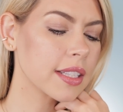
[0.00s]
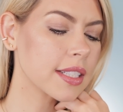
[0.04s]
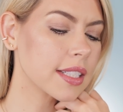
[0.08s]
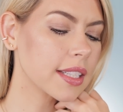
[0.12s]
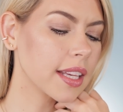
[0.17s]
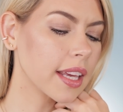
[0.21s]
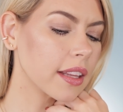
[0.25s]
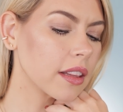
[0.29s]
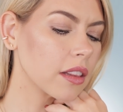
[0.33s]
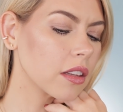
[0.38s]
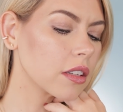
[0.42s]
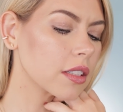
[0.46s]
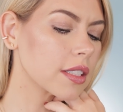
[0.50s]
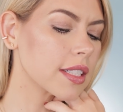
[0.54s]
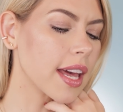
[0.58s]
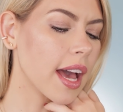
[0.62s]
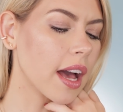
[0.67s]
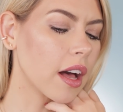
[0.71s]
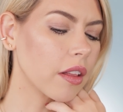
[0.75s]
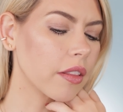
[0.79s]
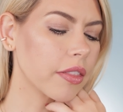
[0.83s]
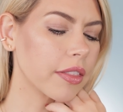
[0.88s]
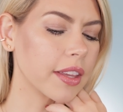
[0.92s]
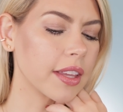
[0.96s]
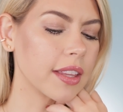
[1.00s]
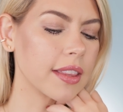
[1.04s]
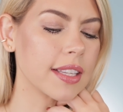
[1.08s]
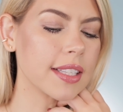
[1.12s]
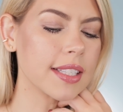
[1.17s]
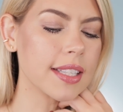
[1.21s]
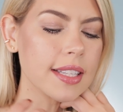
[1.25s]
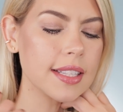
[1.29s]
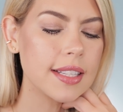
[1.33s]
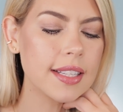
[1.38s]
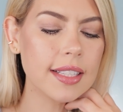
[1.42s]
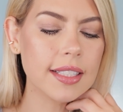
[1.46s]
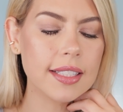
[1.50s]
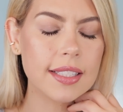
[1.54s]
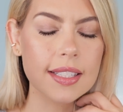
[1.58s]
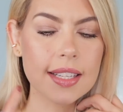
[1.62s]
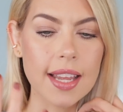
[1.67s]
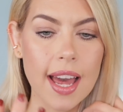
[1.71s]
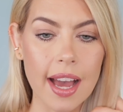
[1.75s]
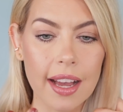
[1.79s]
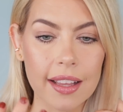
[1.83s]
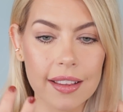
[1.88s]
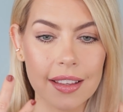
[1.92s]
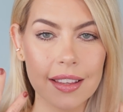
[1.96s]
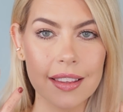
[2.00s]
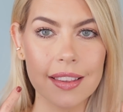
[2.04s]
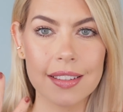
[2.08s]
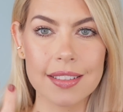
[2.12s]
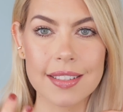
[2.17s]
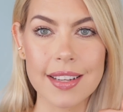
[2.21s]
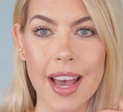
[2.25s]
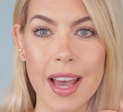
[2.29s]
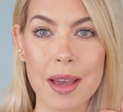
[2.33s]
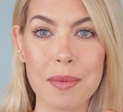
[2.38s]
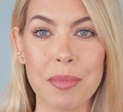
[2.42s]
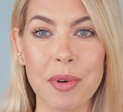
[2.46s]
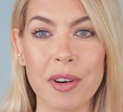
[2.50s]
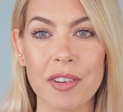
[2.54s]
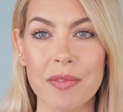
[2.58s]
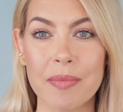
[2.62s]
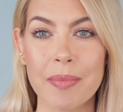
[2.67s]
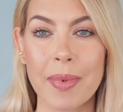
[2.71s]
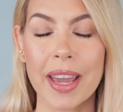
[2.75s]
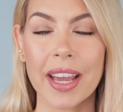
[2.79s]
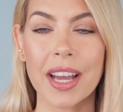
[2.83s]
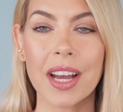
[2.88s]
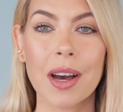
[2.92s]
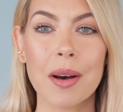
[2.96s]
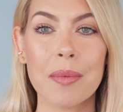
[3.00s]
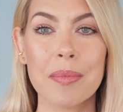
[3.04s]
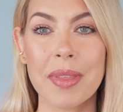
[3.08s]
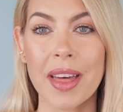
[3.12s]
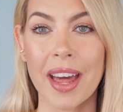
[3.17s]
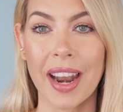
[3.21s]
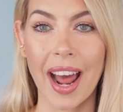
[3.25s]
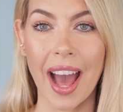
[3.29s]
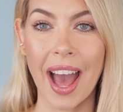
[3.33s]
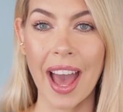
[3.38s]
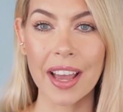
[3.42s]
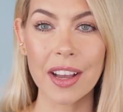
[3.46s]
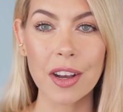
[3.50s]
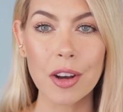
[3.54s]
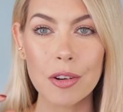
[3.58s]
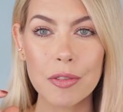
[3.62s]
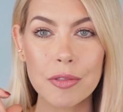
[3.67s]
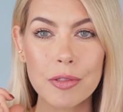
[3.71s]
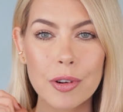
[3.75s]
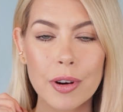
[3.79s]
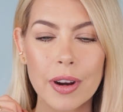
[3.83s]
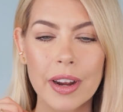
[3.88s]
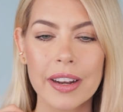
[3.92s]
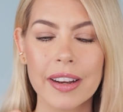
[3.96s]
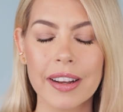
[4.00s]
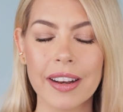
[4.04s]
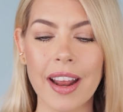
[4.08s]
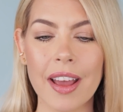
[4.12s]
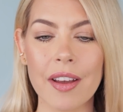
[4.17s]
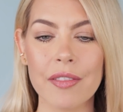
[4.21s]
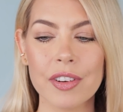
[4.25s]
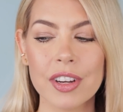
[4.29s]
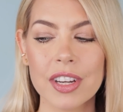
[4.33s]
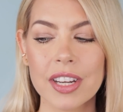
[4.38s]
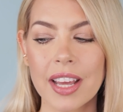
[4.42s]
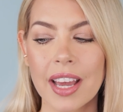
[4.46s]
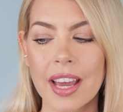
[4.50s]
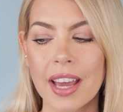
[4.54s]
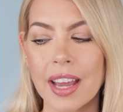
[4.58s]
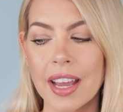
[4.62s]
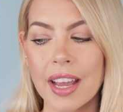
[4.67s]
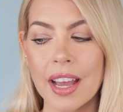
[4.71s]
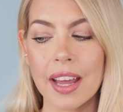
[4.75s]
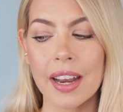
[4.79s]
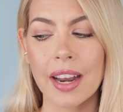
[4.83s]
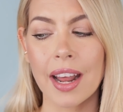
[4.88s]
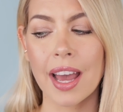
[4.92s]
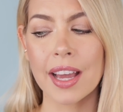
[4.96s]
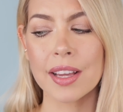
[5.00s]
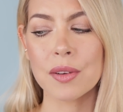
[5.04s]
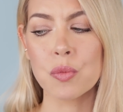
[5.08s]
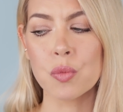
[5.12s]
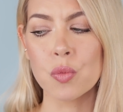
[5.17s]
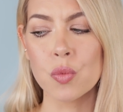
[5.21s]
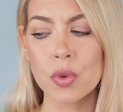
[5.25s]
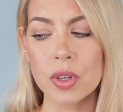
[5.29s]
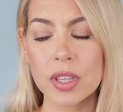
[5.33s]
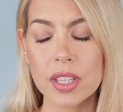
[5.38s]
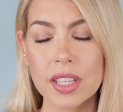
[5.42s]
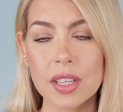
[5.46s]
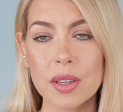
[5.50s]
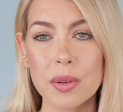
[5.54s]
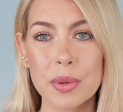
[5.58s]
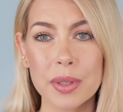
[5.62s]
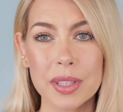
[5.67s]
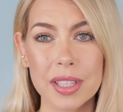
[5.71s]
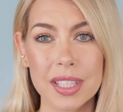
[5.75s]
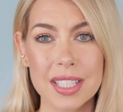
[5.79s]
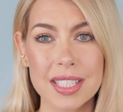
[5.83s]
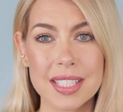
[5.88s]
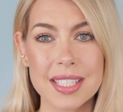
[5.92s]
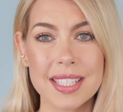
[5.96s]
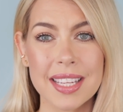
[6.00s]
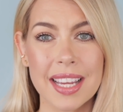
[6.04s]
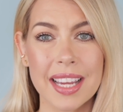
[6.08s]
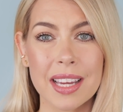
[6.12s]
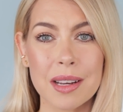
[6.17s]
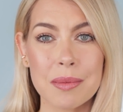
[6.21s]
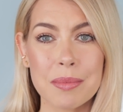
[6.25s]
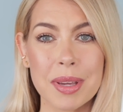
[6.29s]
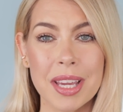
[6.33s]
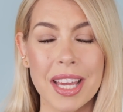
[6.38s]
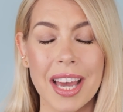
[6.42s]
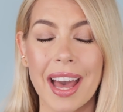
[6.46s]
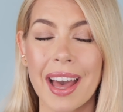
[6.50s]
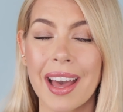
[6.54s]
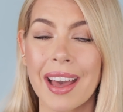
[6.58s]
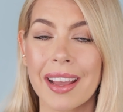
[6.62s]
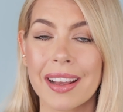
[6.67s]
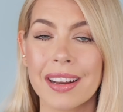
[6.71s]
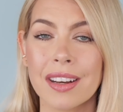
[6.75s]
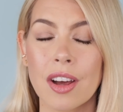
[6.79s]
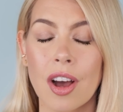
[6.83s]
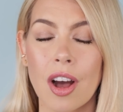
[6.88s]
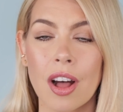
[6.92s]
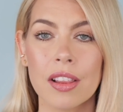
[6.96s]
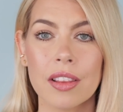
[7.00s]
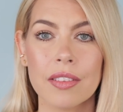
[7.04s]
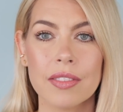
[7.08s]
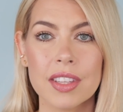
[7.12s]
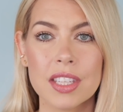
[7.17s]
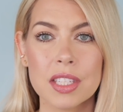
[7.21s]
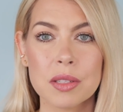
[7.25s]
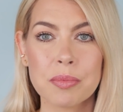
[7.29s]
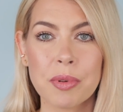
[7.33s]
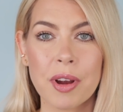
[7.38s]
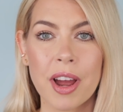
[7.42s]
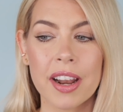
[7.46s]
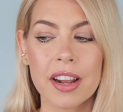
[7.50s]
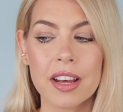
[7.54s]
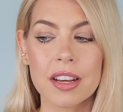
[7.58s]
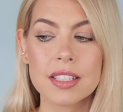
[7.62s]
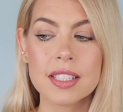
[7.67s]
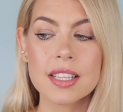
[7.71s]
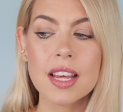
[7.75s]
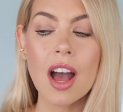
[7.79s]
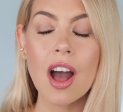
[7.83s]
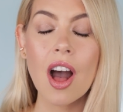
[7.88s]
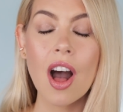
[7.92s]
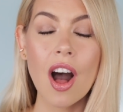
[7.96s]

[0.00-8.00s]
Skin looks healthy. This is exactly the type of makeup that I go for on an everyday and I really, really stand behind all of these products.